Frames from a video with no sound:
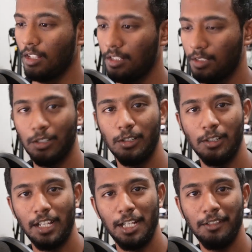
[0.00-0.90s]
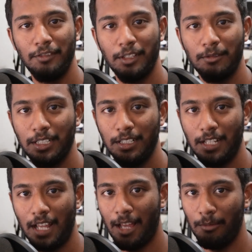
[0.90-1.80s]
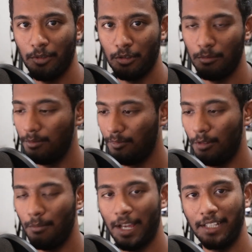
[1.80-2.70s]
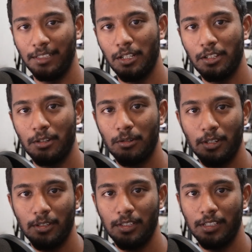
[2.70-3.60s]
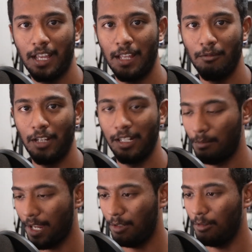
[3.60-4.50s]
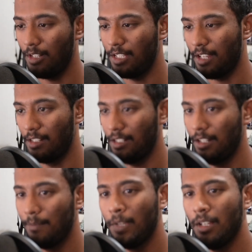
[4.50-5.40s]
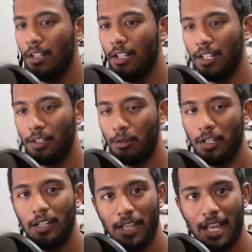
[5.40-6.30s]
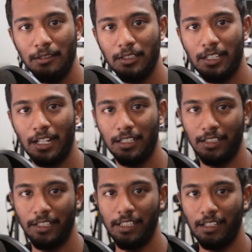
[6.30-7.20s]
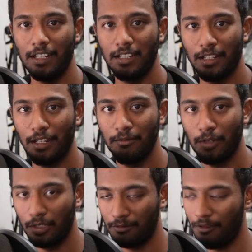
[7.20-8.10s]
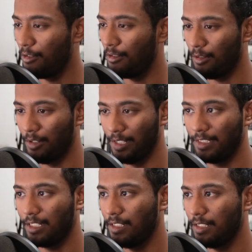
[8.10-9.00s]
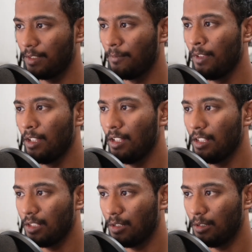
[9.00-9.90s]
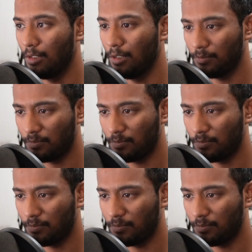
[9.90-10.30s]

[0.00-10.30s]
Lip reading: Hello everyone, I am Shubham from Maximal Studios and welcome back to our channel. Today we have a rather interesting workflow to discuss. So,